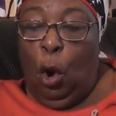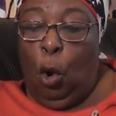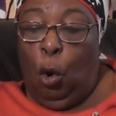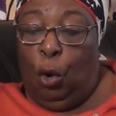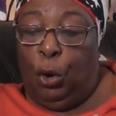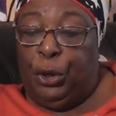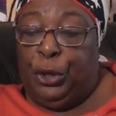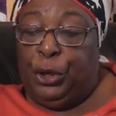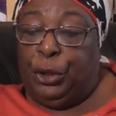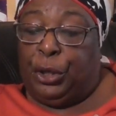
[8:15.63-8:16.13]

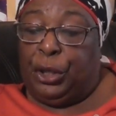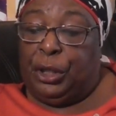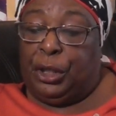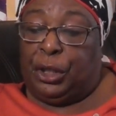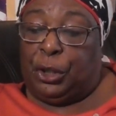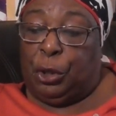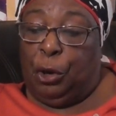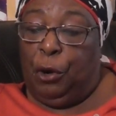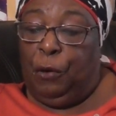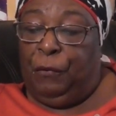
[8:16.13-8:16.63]
Or you can
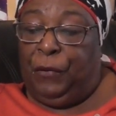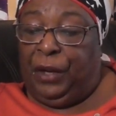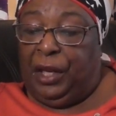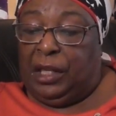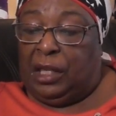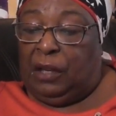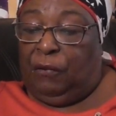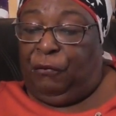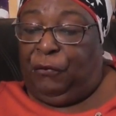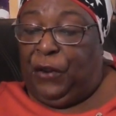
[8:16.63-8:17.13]
serve it
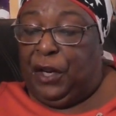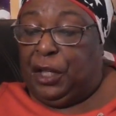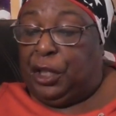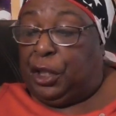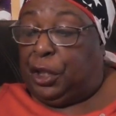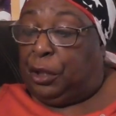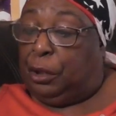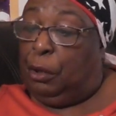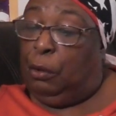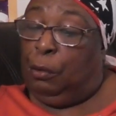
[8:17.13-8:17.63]
as a fish
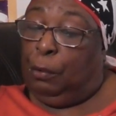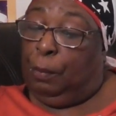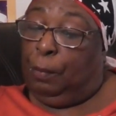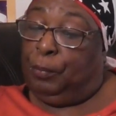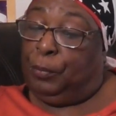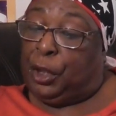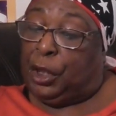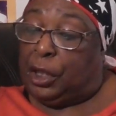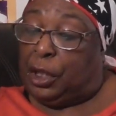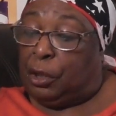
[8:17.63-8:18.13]
soup
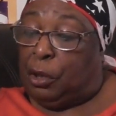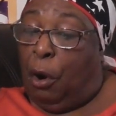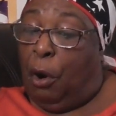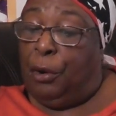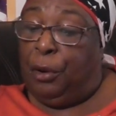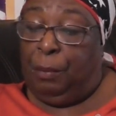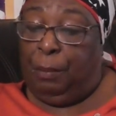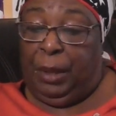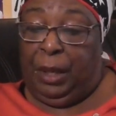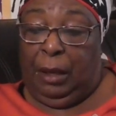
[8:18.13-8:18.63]
to
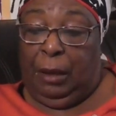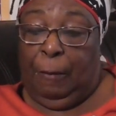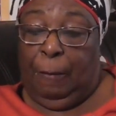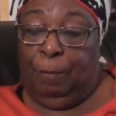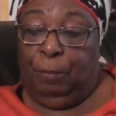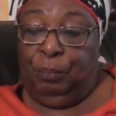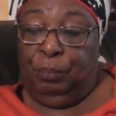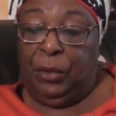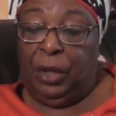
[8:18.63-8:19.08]
start a meal.